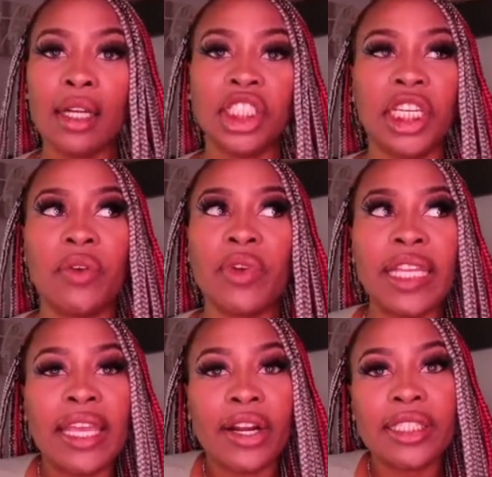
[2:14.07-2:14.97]
She didn't
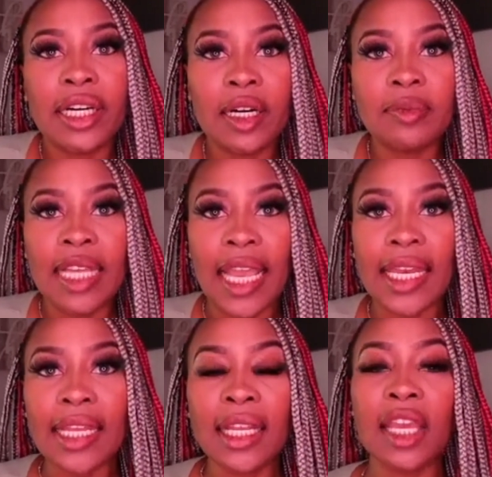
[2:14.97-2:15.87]
really care to update
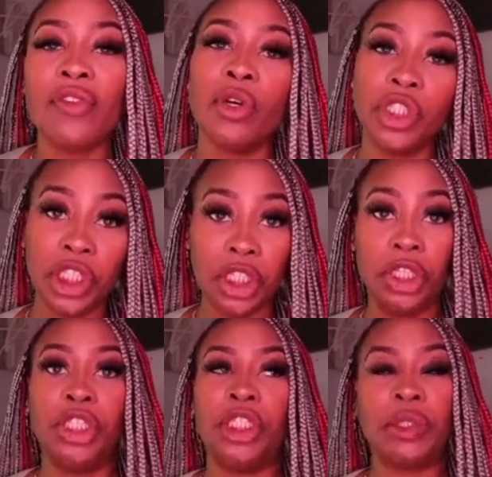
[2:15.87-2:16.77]
it, even though she
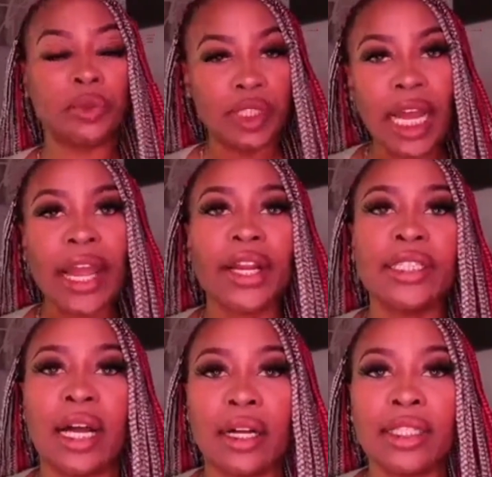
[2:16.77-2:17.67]
could. She was a
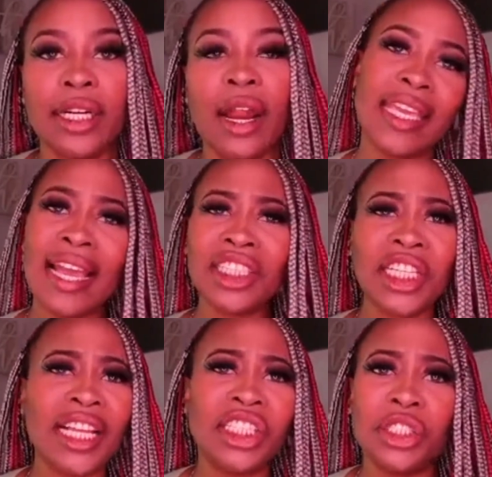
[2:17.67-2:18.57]
retired doctor. Yeah, and
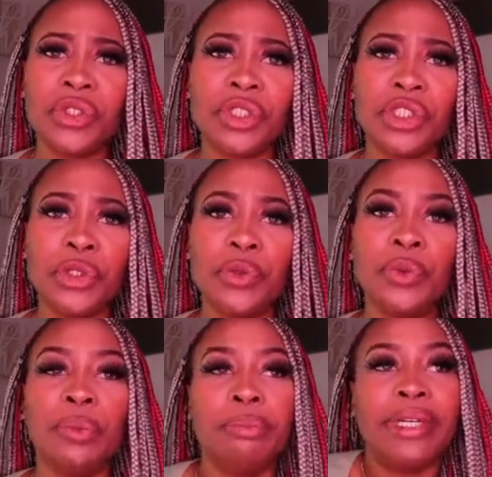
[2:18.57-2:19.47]
she had children
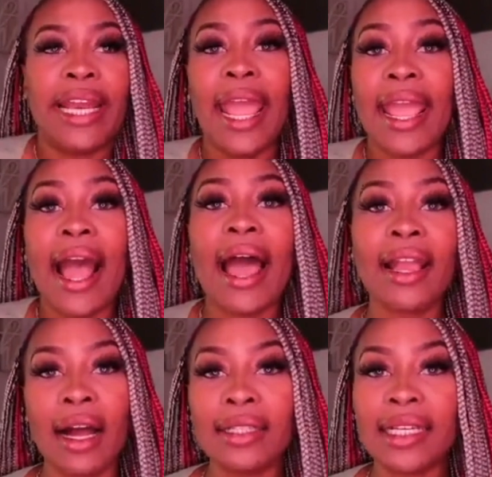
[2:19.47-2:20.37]
too. But hey, I
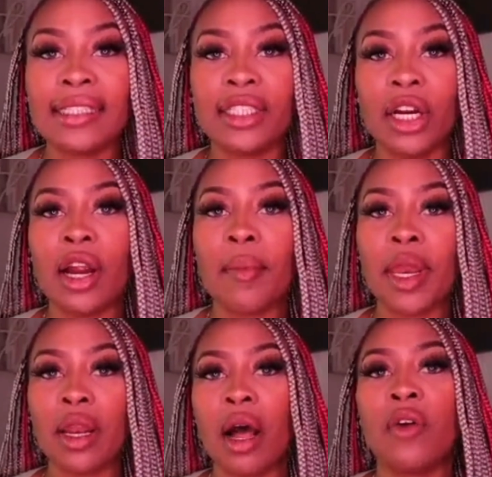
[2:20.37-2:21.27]
contacted her. I
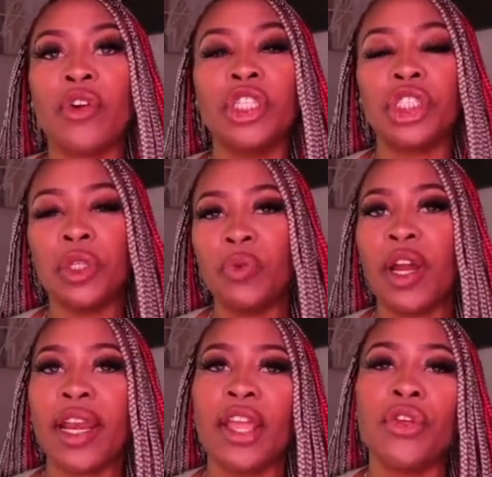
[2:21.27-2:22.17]
made an offer and she wanted it.